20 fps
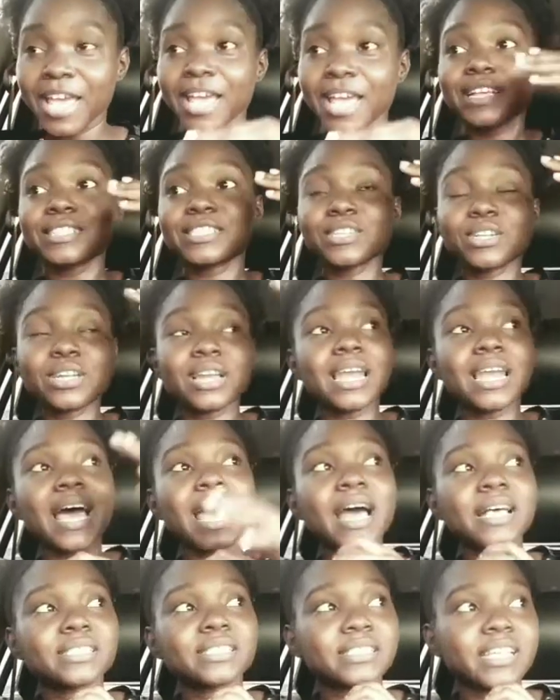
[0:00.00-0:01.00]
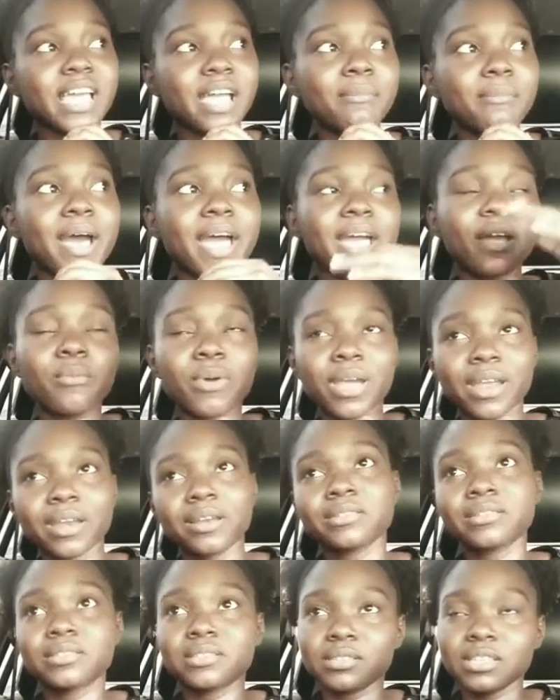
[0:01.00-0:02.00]
So the last time I
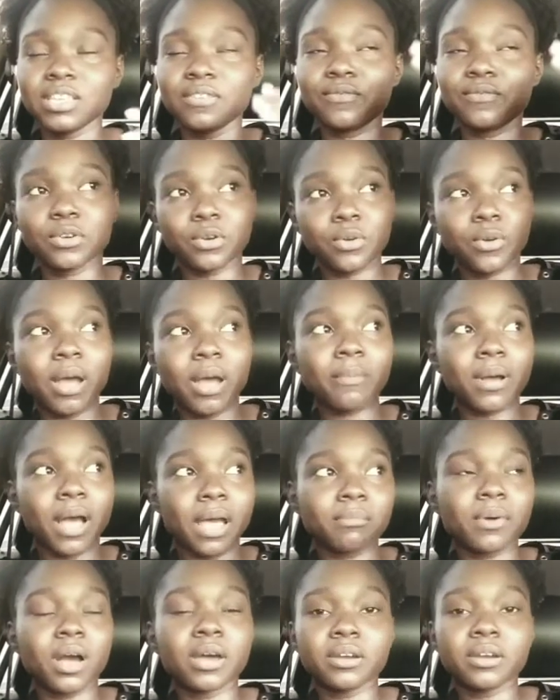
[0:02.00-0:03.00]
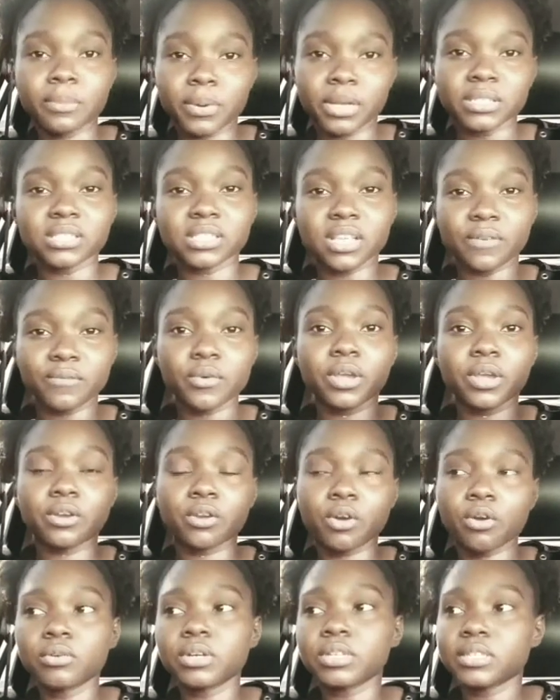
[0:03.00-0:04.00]
went, even though I'm on the process of going
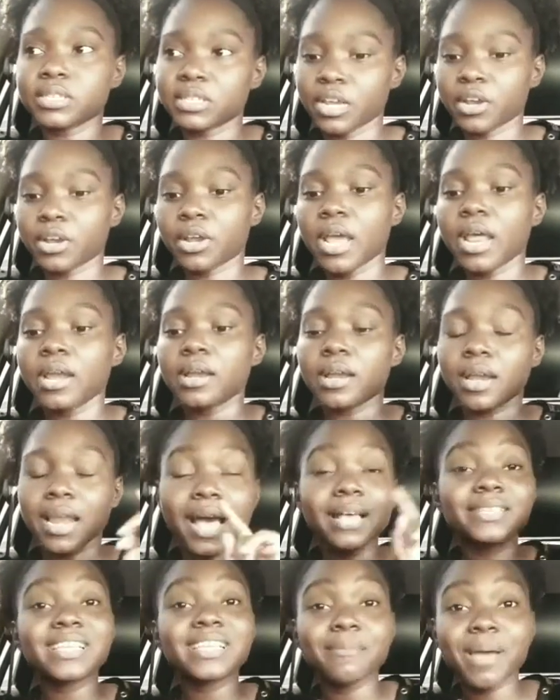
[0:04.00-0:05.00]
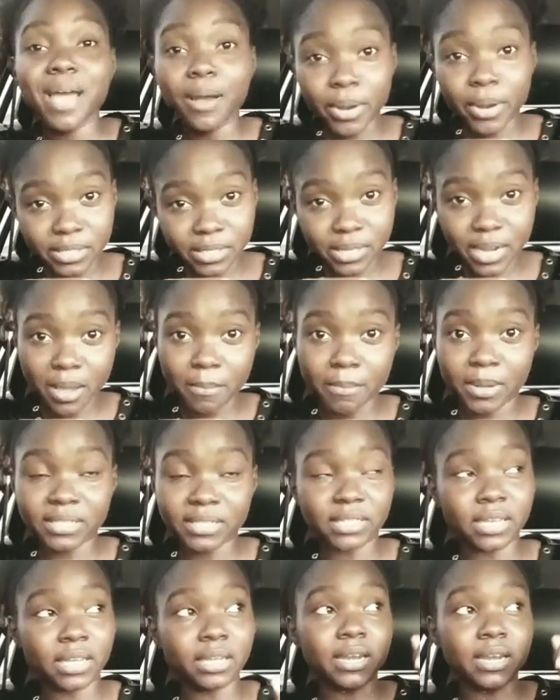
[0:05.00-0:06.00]
now this year, last time I went to the
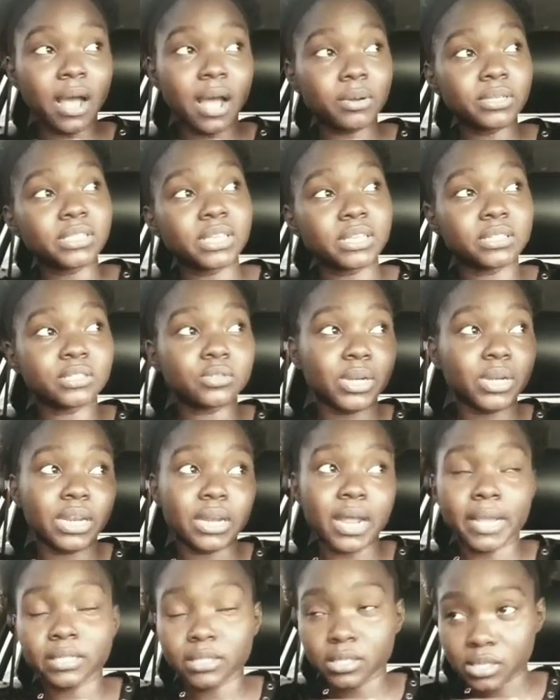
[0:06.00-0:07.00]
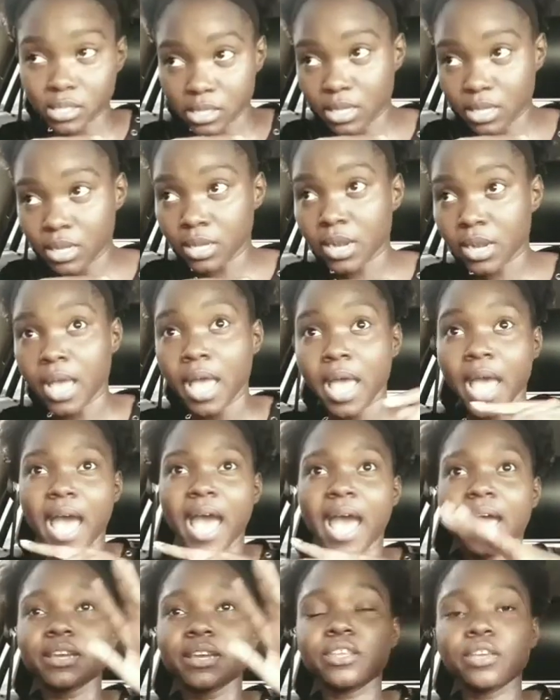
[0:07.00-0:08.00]
embassy, that was in 2019,
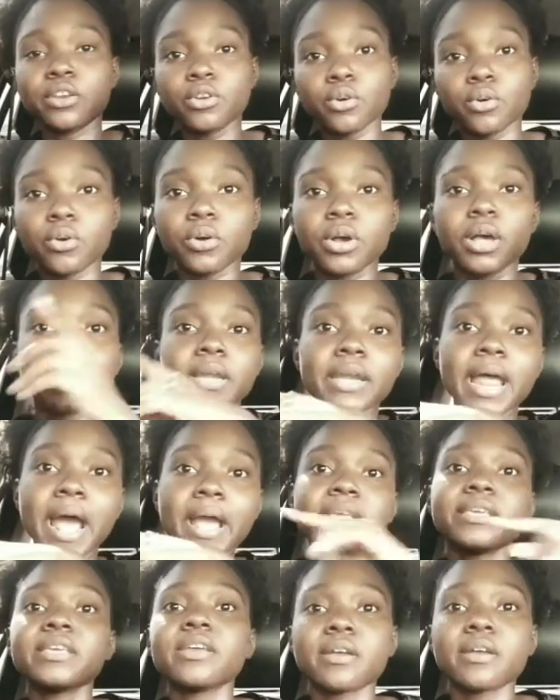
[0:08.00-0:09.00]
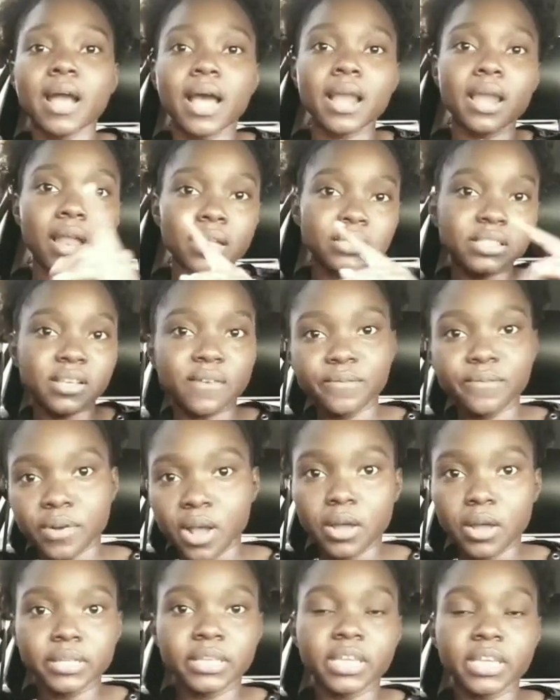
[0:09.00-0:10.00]
and you know, that year a lot of
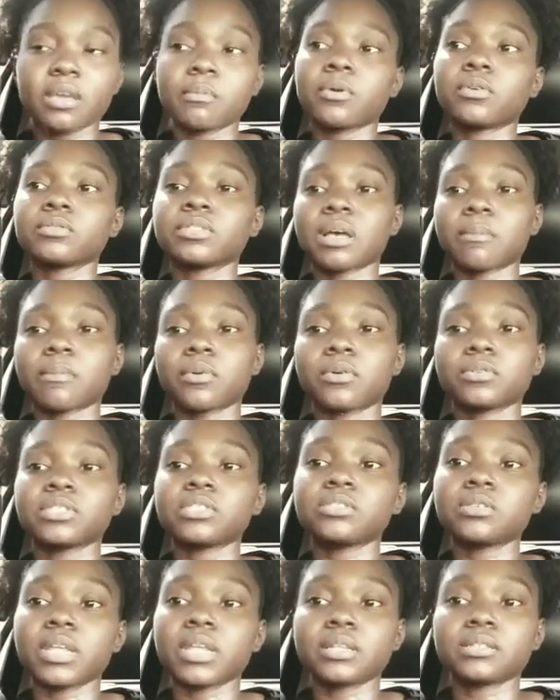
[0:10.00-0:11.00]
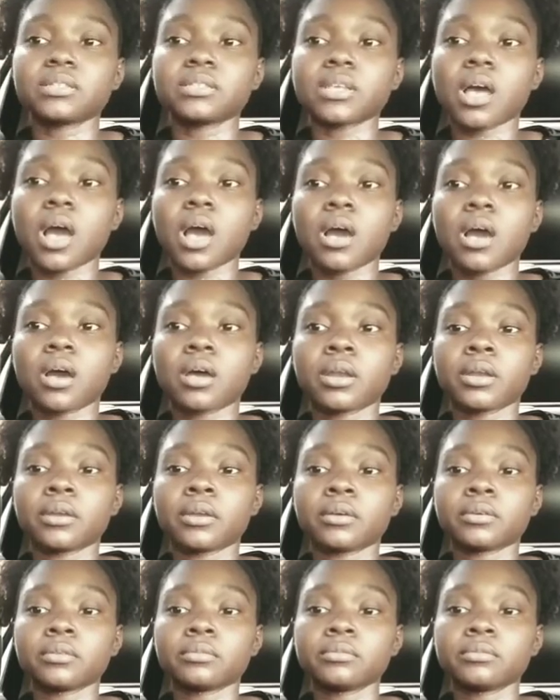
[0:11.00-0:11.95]
fraud came out about students on,